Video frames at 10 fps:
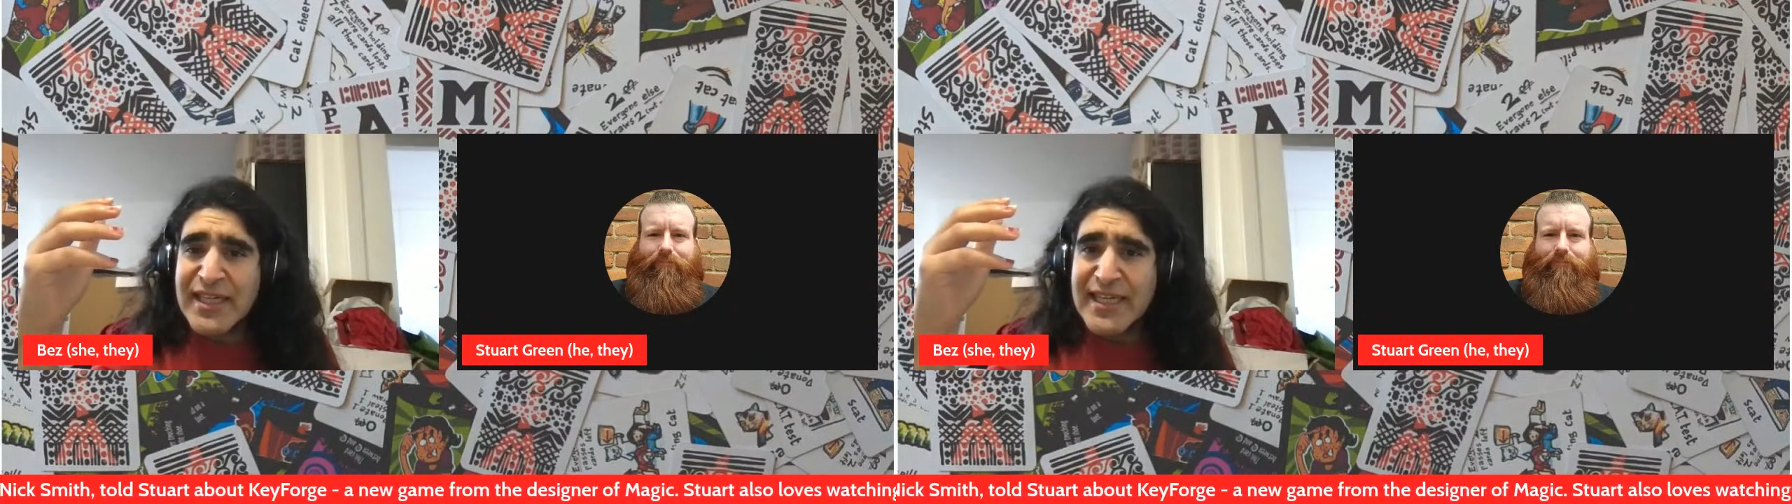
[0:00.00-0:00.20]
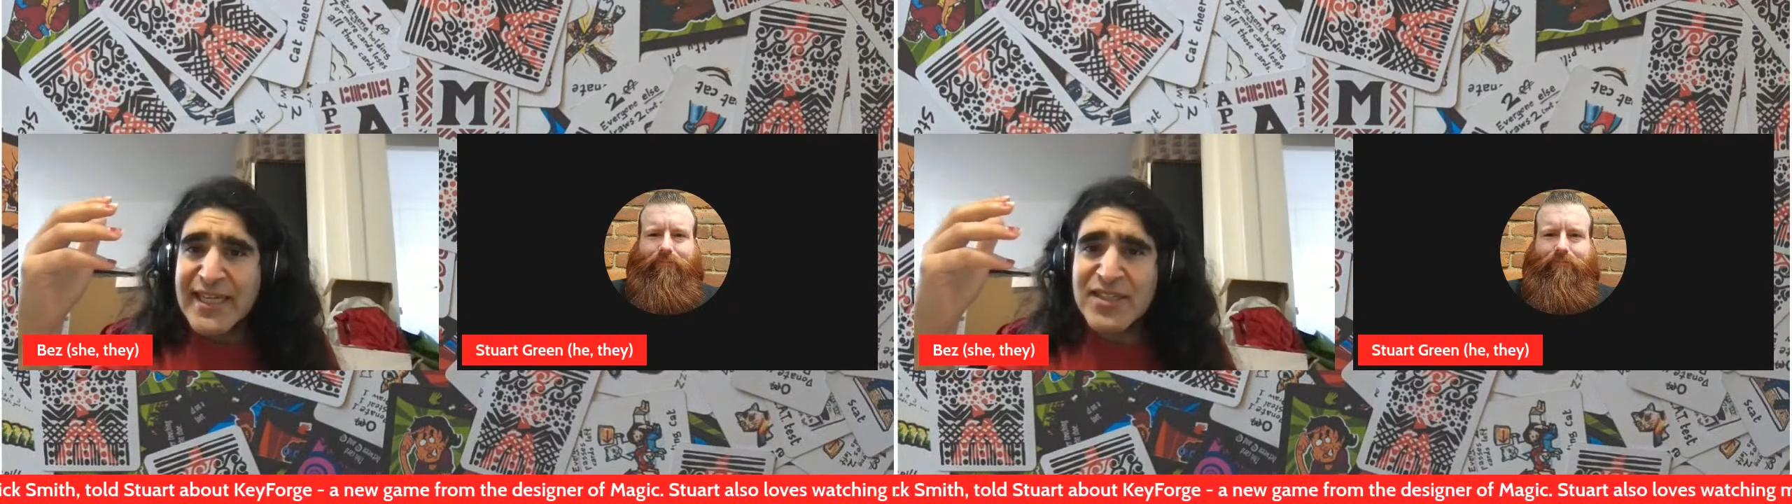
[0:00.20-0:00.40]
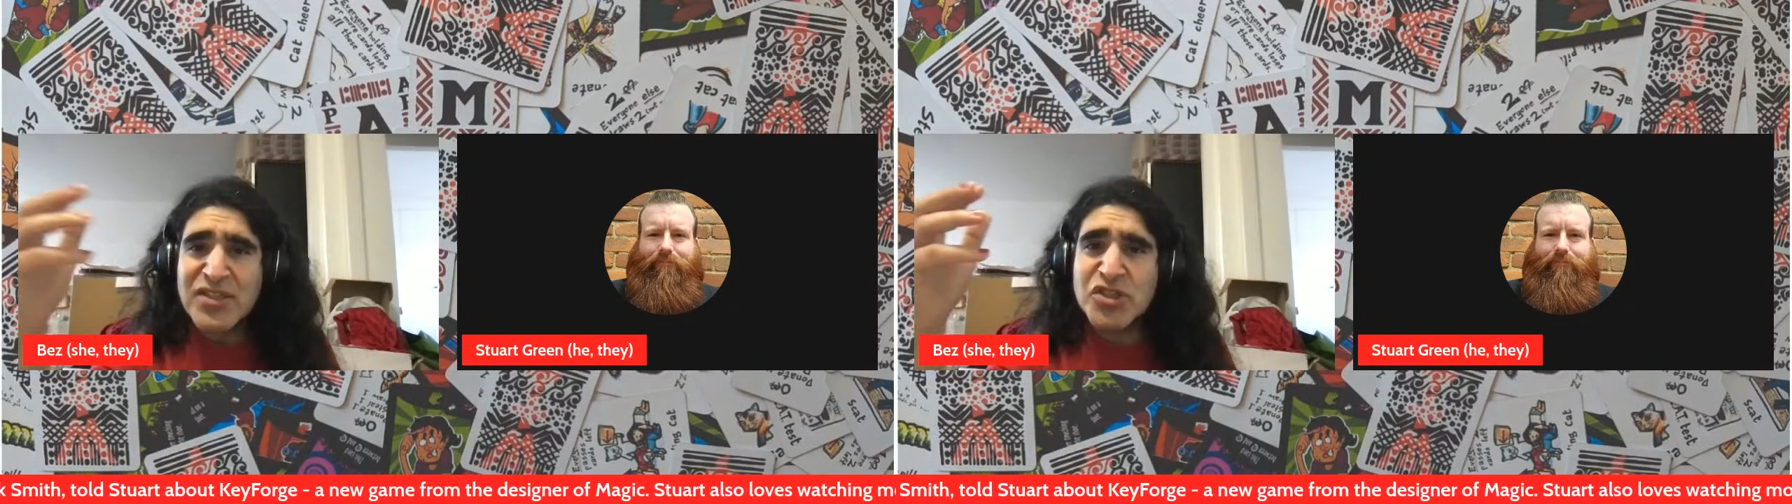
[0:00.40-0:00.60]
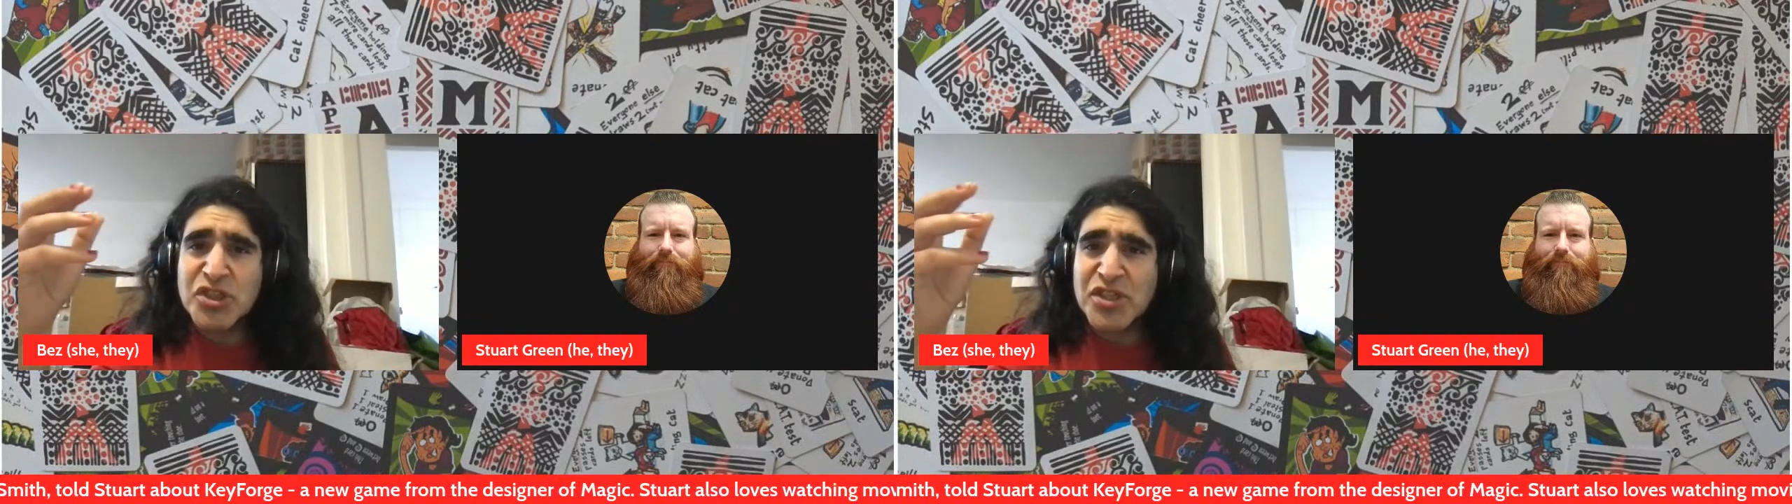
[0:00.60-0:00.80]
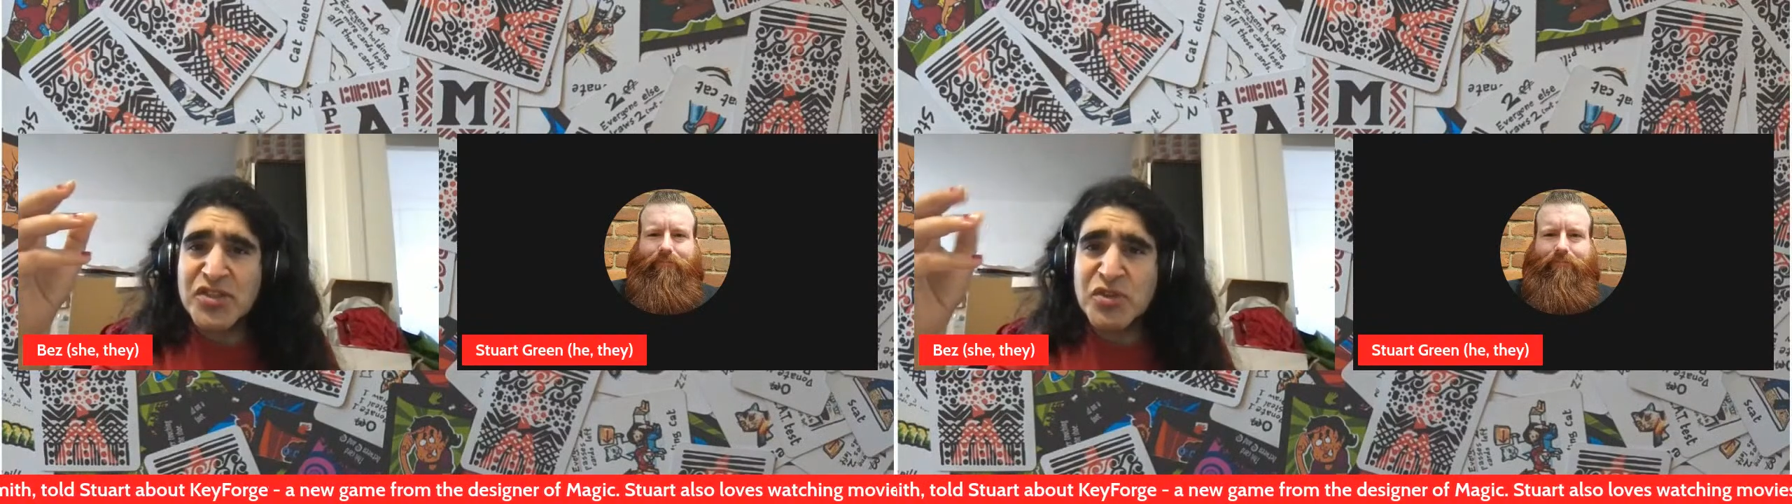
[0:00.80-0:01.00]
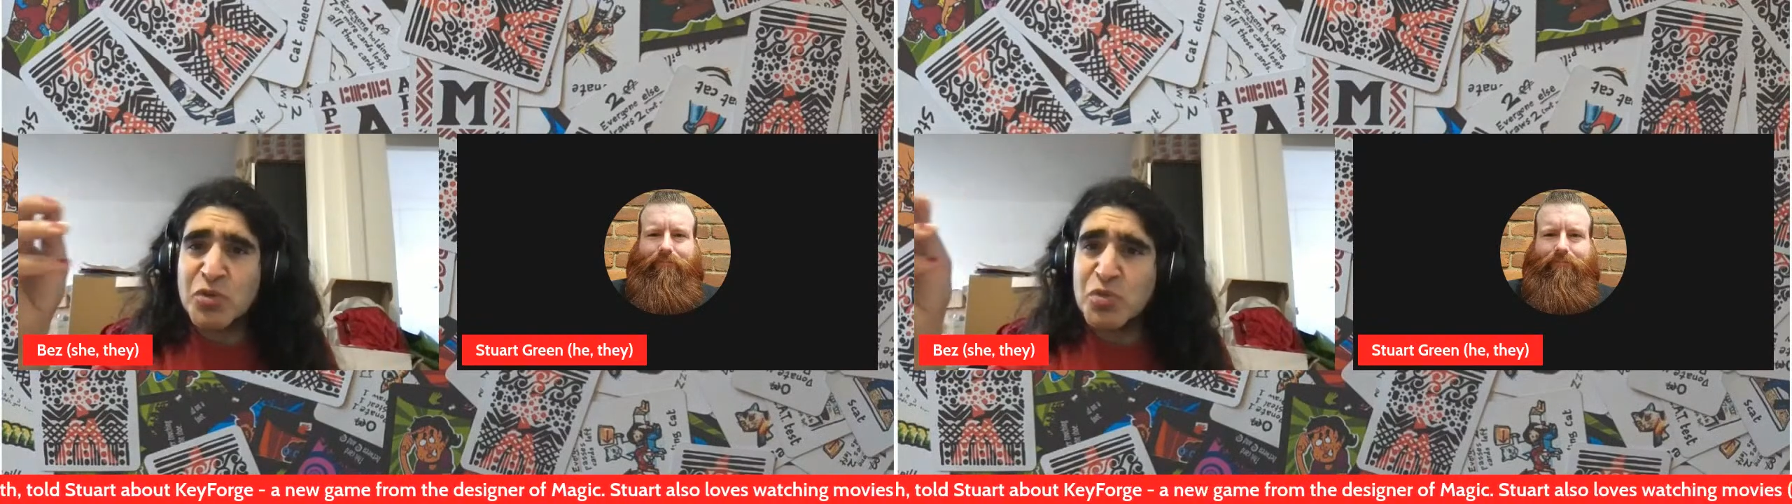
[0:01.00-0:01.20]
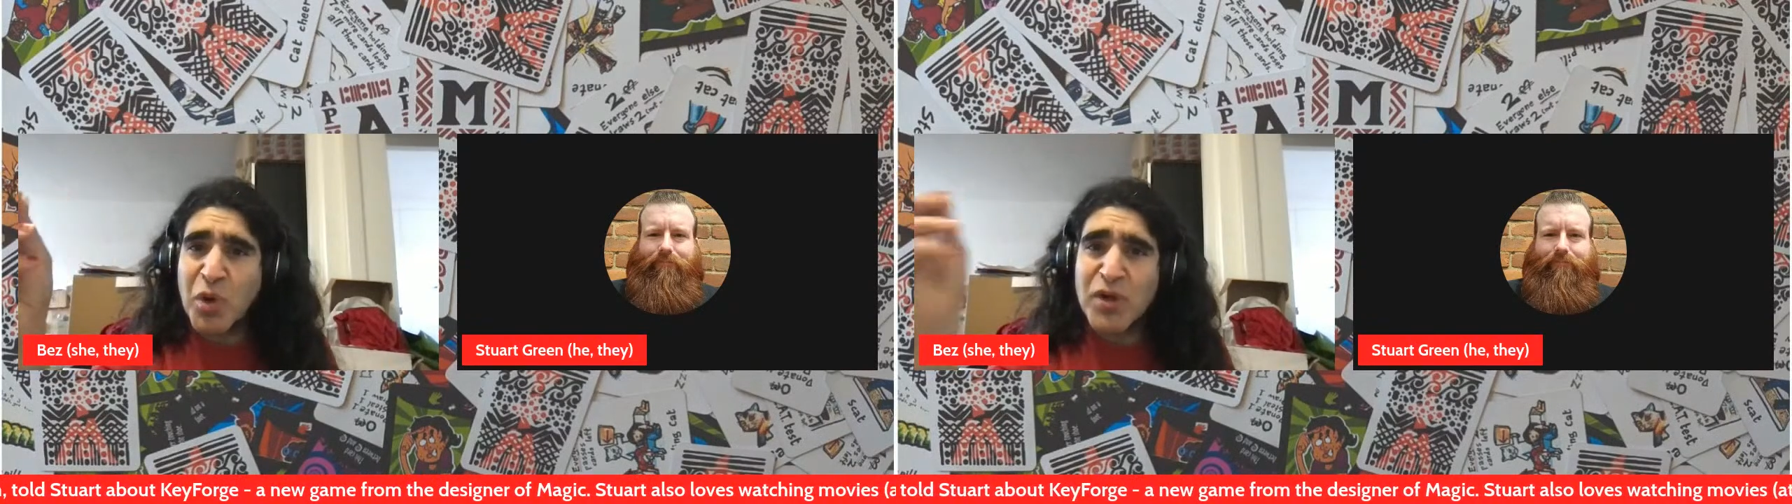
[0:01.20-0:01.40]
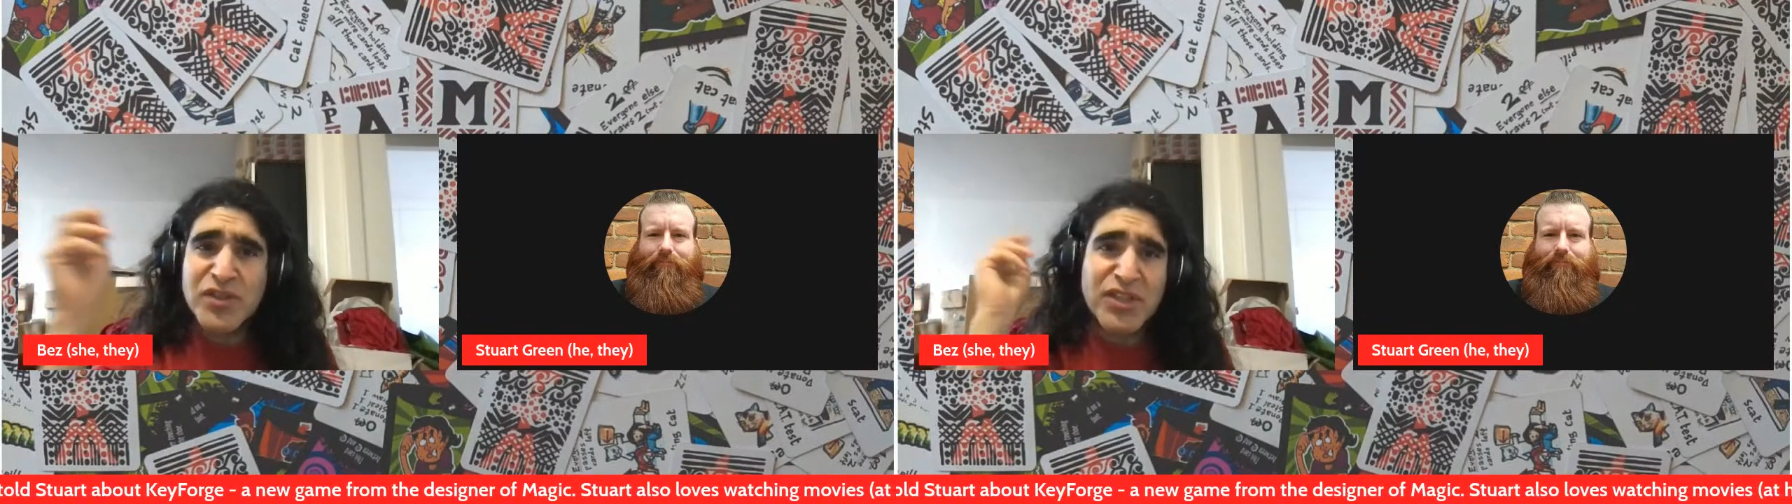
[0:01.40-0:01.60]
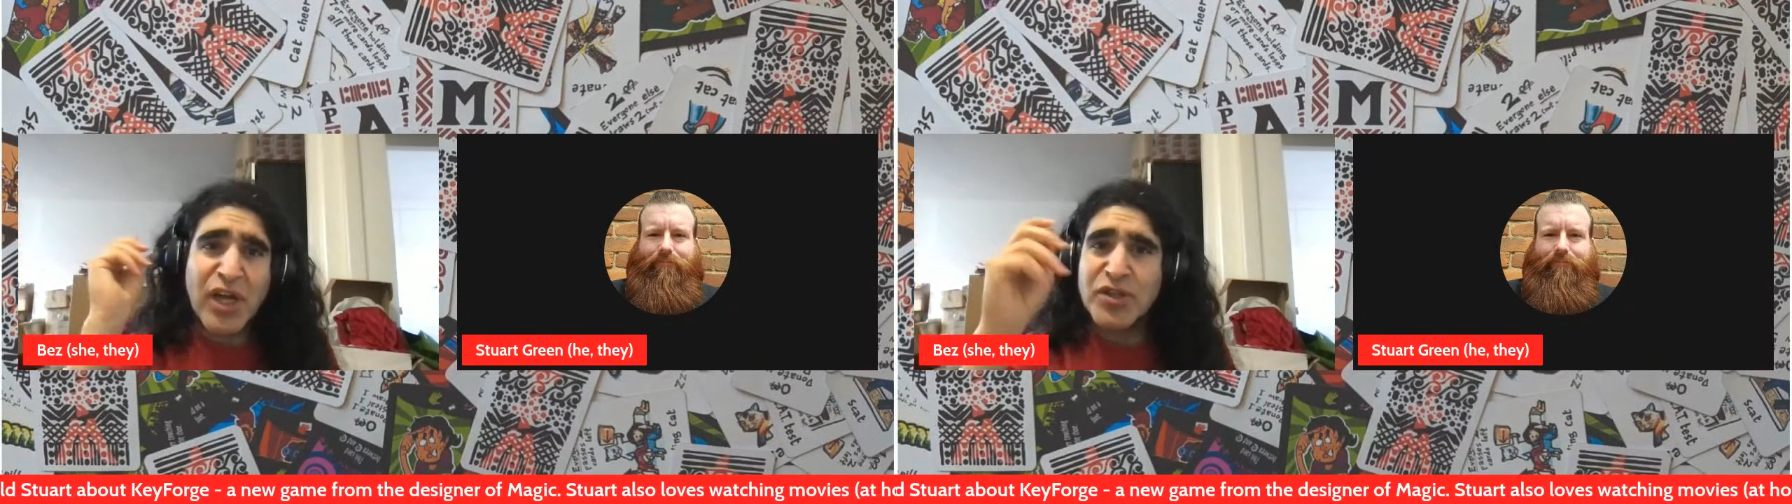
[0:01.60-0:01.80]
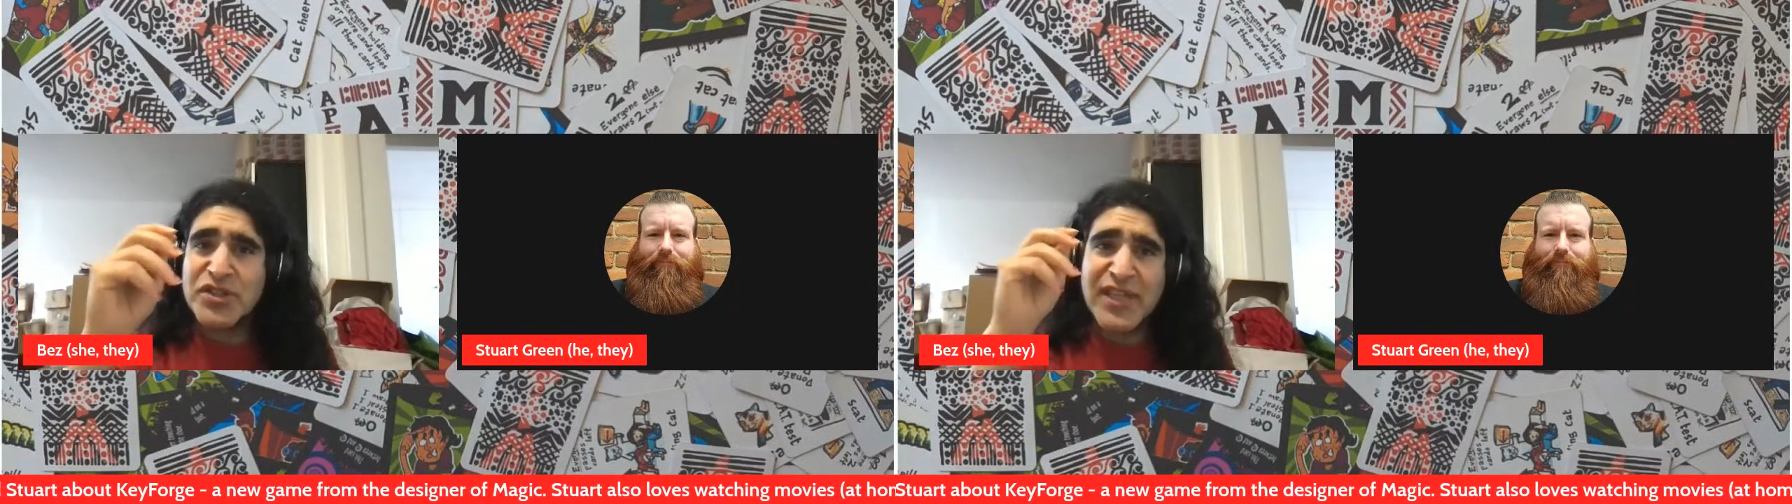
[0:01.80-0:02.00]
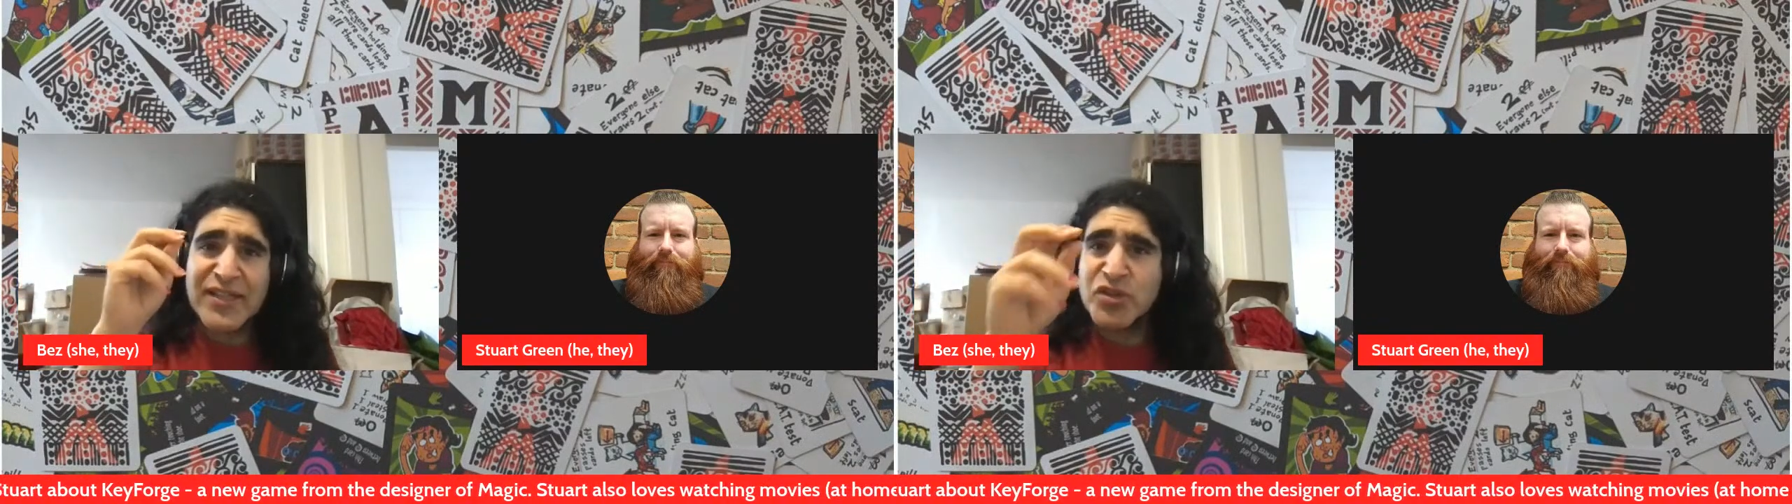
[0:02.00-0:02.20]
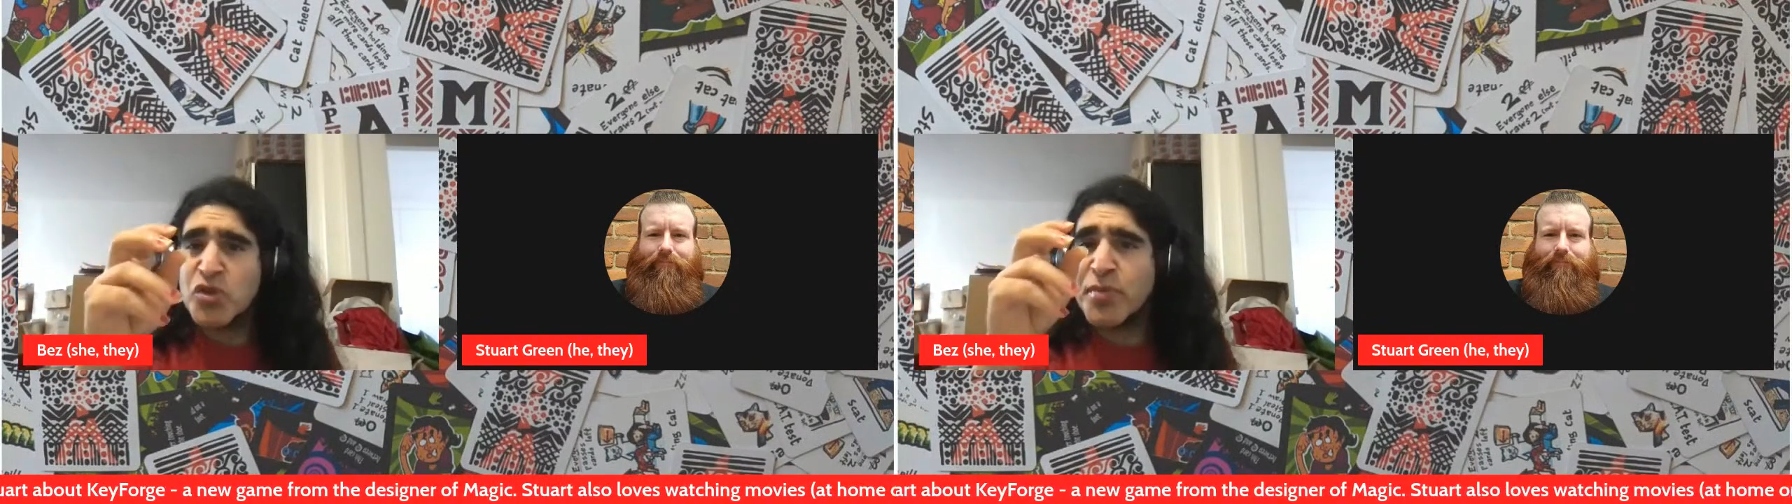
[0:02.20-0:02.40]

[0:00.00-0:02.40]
isn't just what the colors can do,